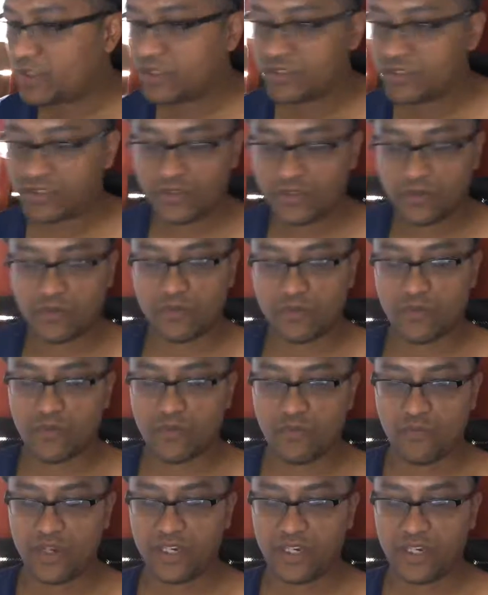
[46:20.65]
So
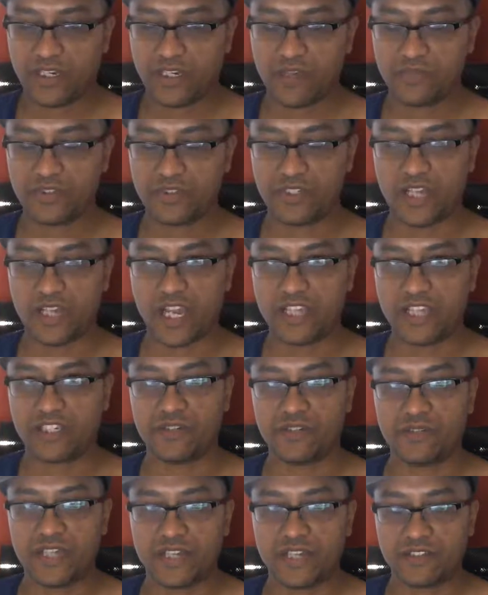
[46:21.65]
when it comes to
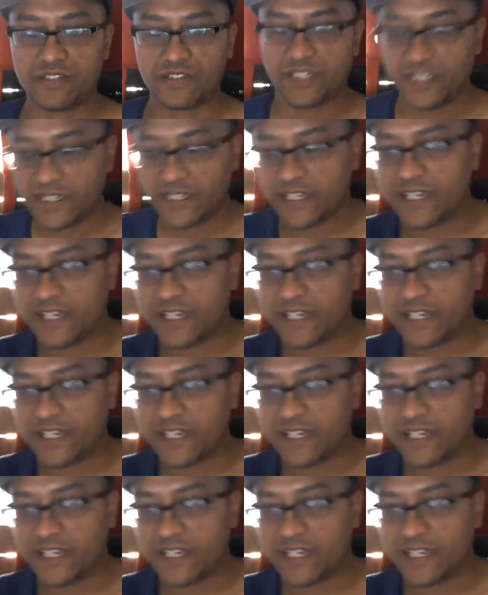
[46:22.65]
IQ testing,